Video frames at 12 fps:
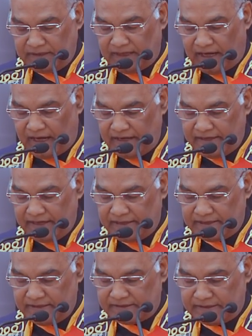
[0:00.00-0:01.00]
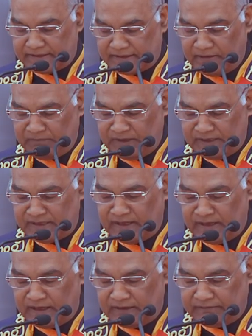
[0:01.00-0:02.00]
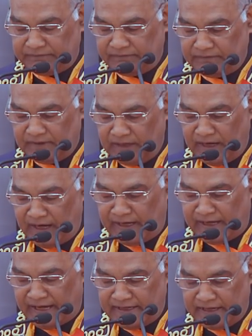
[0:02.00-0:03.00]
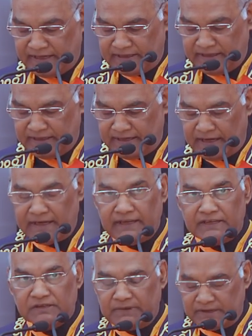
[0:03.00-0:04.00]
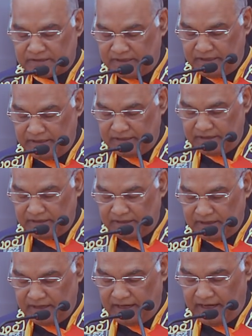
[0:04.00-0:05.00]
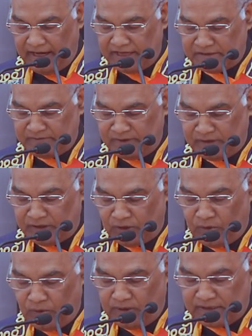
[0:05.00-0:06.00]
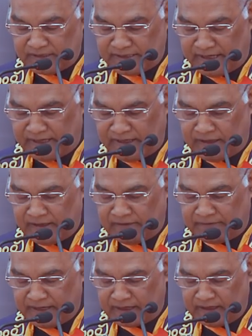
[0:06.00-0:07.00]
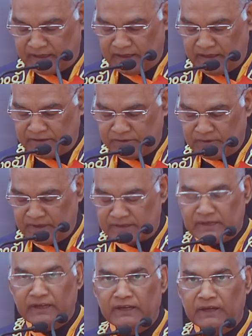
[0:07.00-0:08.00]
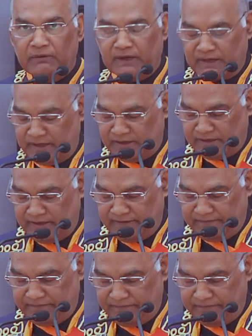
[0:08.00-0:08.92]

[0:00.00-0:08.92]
the IIT system in general, and IIT Delhi especially, has been the gold standard of technical education in our country.